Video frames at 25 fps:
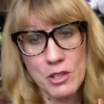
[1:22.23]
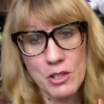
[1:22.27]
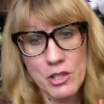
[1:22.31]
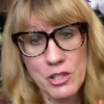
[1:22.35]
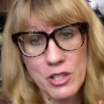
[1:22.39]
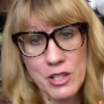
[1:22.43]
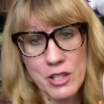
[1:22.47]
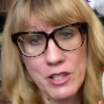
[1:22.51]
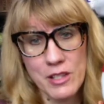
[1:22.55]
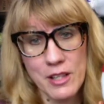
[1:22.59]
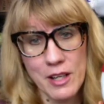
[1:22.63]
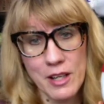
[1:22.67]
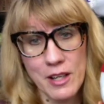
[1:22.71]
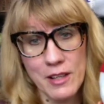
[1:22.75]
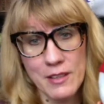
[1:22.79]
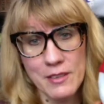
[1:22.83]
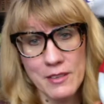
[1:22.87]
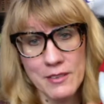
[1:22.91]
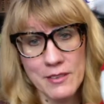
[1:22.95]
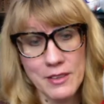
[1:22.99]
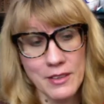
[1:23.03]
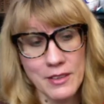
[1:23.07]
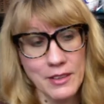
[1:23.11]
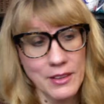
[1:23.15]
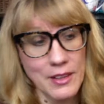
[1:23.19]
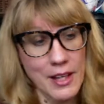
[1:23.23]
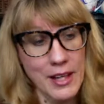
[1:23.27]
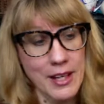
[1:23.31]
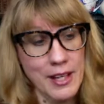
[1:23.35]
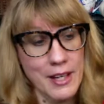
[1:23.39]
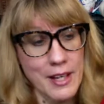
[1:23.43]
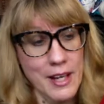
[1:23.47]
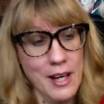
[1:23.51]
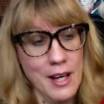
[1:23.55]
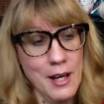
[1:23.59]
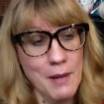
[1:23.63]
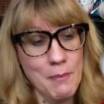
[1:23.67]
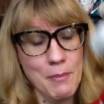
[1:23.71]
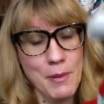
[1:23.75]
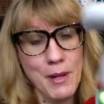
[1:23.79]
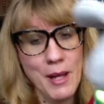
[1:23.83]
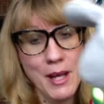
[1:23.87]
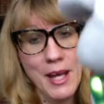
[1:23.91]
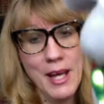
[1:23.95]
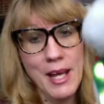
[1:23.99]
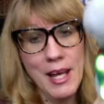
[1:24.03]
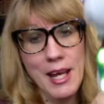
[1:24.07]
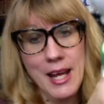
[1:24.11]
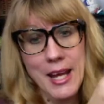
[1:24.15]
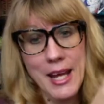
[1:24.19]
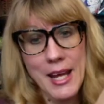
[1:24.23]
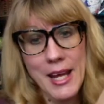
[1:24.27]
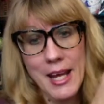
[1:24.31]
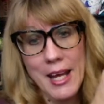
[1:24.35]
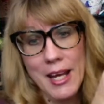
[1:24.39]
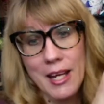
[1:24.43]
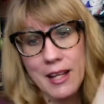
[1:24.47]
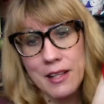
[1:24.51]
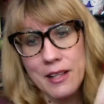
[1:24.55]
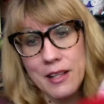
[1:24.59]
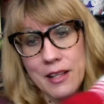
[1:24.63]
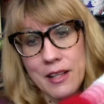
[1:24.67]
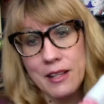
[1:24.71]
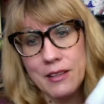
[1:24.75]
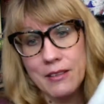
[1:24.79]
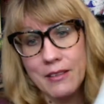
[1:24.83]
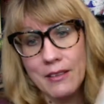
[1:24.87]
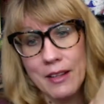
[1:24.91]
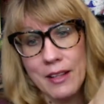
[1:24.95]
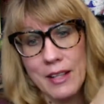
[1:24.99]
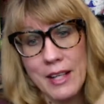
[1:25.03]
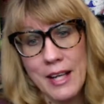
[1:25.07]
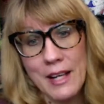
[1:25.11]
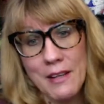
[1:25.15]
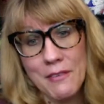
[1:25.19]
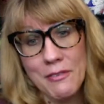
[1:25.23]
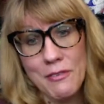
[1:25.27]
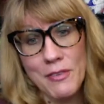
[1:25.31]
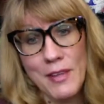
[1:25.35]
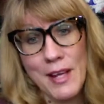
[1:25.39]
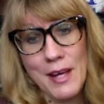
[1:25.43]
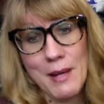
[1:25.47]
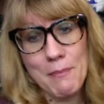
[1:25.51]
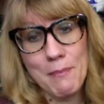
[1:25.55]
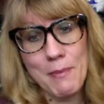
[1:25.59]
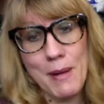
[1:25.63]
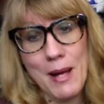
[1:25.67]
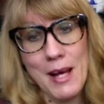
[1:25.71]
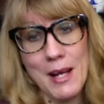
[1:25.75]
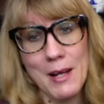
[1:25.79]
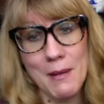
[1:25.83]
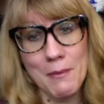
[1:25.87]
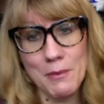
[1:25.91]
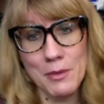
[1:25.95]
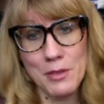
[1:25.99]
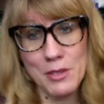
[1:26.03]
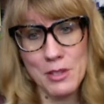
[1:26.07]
She does light up, and it's like got a flat bottom,